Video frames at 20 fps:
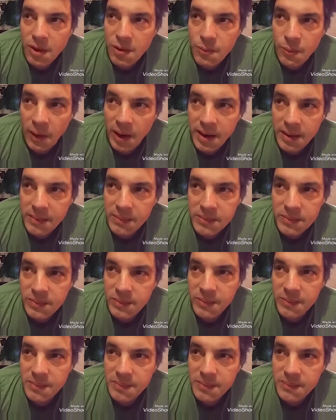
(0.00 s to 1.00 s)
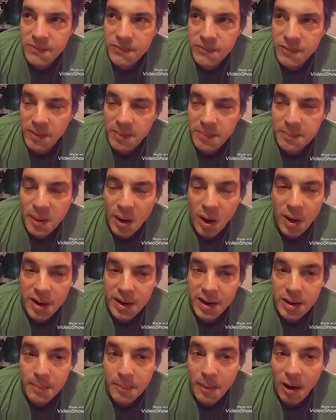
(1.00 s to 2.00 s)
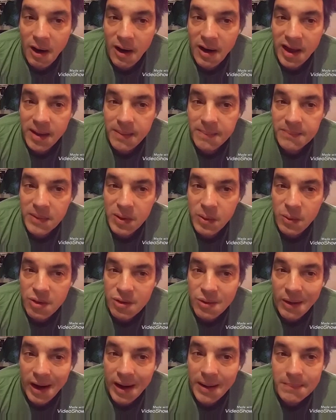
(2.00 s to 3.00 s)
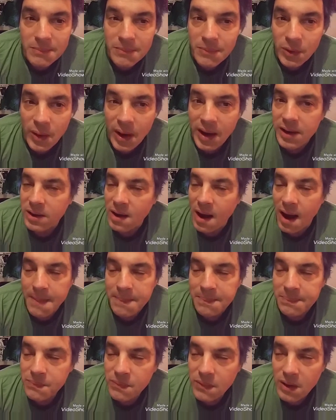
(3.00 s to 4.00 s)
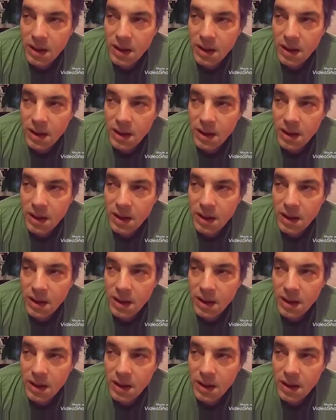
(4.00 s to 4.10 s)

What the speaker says: just went from party to party. It was great. Great time.